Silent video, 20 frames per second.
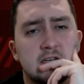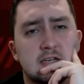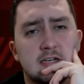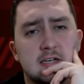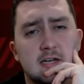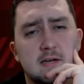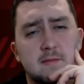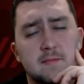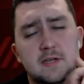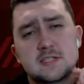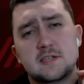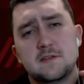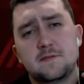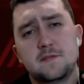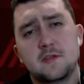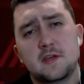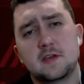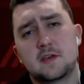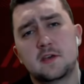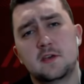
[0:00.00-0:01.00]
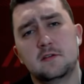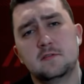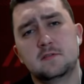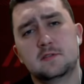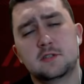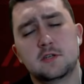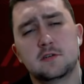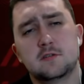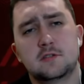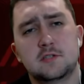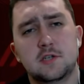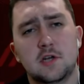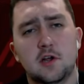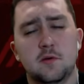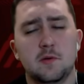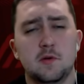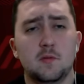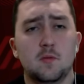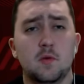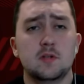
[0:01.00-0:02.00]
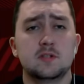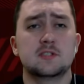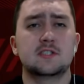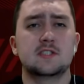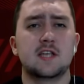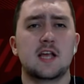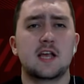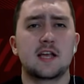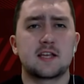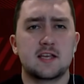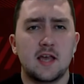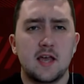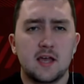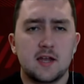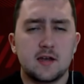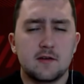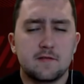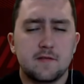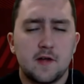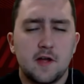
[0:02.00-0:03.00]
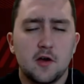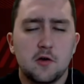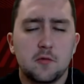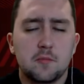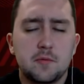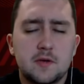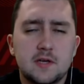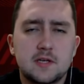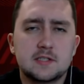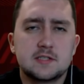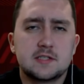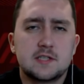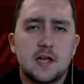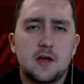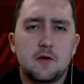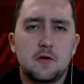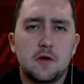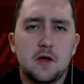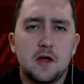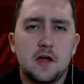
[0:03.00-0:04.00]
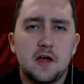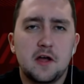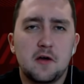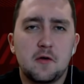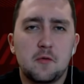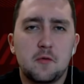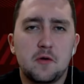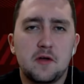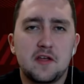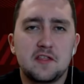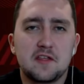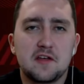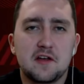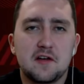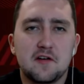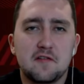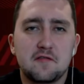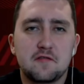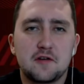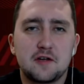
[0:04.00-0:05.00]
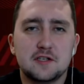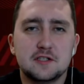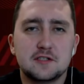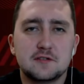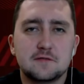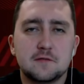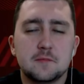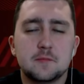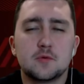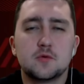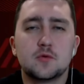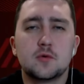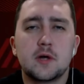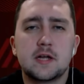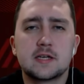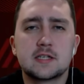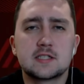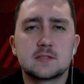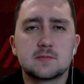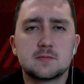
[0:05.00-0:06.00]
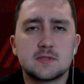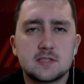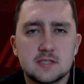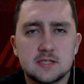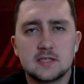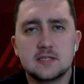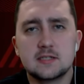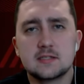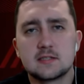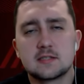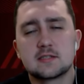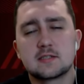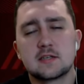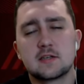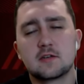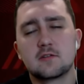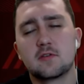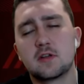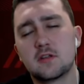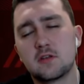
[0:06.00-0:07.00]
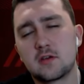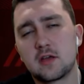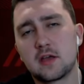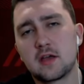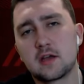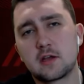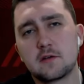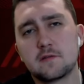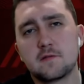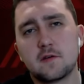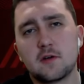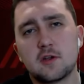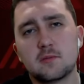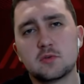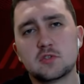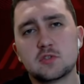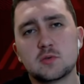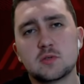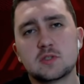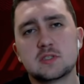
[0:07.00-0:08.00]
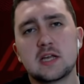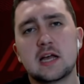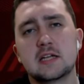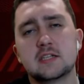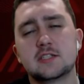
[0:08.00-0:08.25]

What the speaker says: A massive thank you to Jeremy once again for helping us out with our French football expertise. As I said already, you can go find him on Twitter at